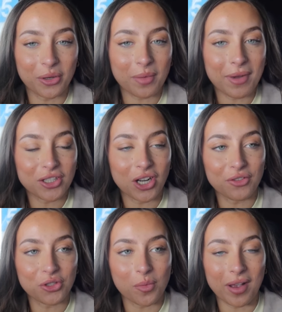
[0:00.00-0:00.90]
my god, imagine I
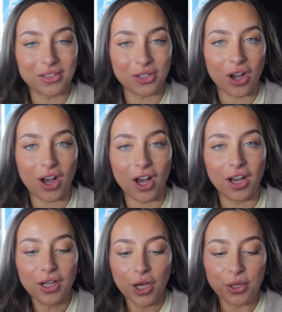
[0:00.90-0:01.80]
just got back to the
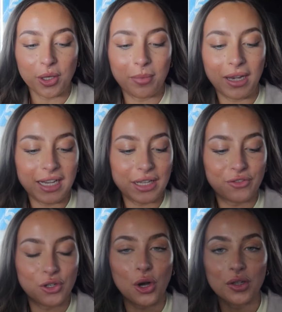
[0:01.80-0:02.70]
car, completely
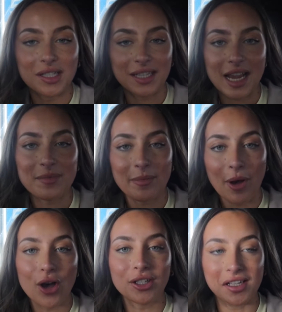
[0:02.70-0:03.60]
forgot to take my
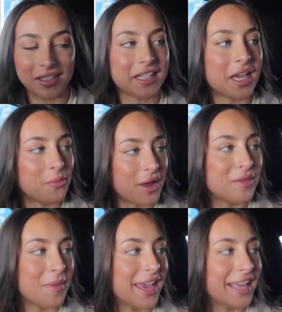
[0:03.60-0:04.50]
parking ticket
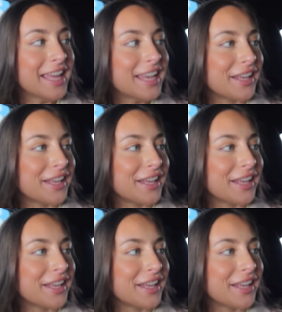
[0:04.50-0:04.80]
with me,